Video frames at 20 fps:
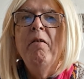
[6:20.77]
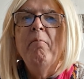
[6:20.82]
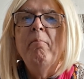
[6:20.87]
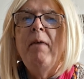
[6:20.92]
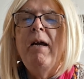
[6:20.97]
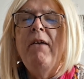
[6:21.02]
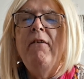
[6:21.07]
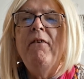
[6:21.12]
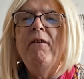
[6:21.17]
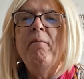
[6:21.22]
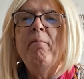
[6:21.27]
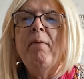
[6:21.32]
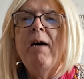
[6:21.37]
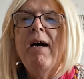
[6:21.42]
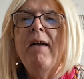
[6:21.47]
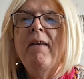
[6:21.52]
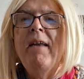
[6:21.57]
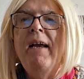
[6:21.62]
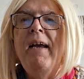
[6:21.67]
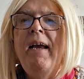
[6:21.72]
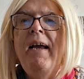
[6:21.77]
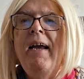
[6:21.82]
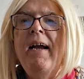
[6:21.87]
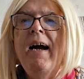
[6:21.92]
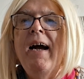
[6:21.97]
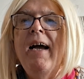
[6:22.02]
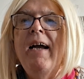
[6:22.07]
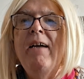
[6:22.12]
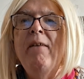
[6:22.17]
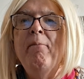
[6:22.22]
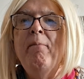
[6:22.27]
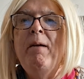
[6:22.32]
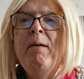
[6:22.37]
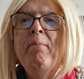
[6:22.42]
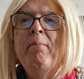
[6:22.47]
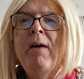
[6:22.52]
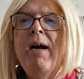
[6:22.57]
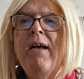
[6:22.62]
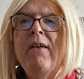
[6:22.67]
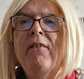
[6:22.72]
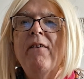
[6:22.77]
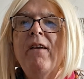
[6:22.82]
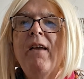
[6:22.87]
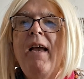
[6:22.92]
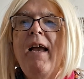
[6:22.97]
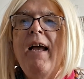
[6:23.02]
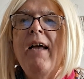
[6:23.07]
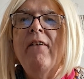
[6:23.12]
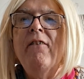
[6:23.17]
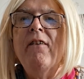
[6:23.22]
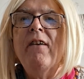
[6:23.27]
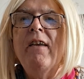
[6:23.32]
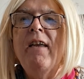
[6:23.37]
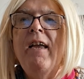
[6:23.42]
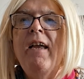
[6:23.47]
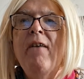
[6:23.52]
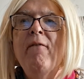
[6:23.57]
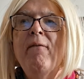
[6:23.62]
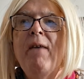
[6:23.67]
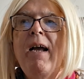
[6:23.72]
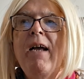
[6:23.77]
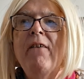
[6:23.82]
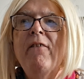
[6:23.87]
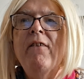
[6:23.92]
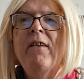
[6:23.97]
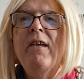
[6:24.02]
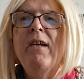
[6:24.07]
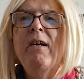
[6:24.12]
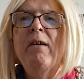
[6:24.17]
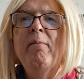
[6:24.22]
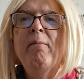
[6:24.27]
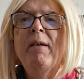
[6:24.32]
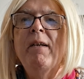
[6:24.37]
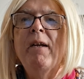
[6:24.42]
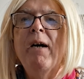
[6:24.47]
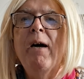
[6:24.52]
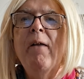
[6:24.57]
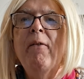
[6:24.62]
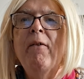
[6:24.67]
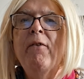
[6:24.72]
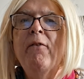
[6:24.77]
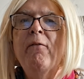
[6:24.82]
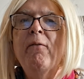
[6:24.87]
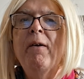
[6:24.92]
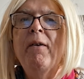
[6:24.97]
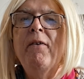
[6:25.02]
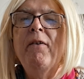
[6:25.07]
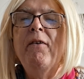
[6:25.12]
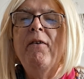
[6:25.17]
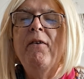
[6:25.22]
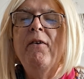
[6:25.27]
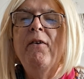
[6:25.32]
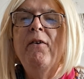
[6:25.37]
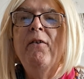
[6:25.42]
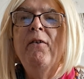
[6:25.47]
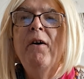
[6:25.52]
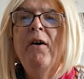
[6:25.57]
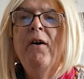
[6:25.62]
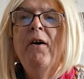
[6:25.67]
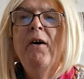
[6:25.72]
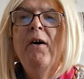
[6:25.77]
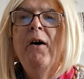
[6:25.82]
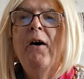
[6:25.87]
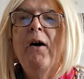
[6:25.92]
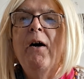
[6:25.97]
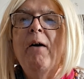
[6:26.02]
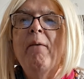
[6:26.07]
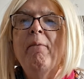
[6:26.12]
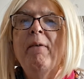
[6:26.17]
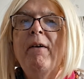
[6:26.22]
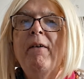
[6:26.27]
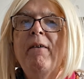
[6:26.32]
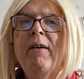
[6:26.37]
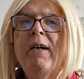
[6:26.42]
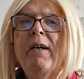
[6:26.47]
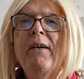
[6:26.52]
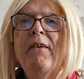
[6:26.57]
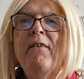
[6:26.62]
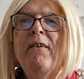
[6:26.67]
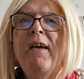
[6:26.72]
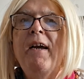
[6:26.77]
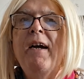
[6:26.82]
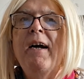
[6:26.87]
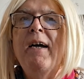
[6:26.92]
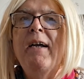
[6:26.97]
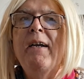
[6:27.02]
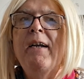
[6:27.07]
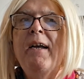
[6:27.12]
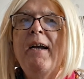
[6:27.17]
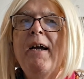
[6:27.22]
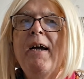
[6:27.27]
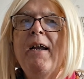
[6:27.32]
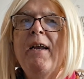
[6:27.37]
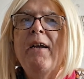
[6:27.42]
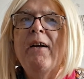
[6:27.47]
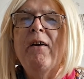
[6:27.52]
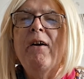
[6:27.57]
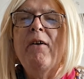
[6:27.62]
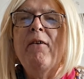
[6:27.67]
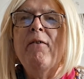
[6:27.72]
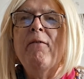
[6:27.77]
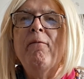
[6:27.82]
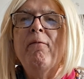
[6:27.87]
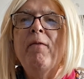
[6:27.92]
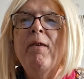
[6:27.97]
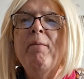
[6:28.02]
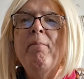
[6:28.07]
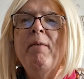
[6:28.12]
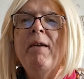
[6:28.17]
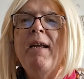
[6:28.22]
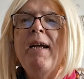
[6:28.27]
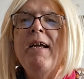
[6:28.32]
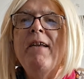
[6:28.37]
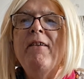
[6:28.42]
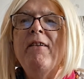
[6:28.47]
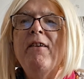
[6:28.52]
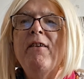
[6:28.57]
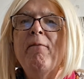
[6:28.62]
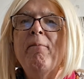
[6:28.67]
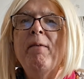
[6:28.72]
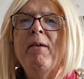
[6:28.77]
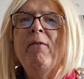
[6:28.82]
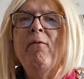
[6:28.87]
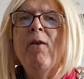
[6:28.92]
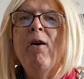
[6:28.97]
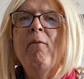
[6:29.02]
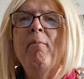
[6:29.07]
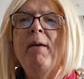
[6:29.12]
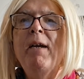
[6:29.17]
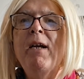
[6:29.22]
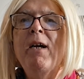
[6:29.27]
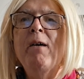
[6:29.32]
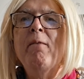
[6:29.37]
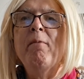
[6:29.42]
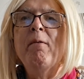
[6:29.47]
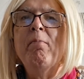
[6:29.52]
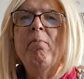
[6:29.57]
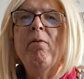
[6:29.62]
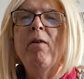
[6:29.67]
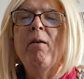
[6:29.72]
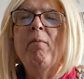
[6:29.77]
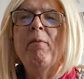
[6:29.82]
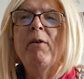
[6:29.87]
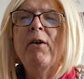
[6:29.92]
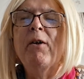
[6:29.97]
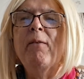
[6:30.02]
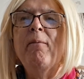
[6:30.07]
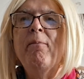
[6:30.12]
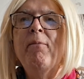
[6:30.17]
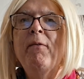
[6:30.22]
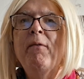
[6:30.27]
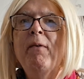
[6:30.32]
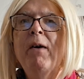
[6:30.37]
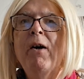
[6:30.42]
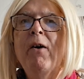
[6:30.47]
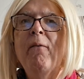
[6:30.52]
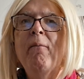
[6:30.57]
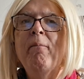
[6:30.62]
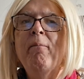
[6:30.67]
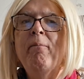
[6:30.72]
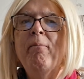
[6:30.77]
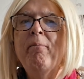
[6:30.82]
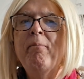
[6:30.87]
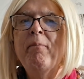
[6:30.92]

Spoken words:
based upon the AI, people have asked him and others what to do in regards to AI, and the flippant answer has been, well, become a plumber. Well,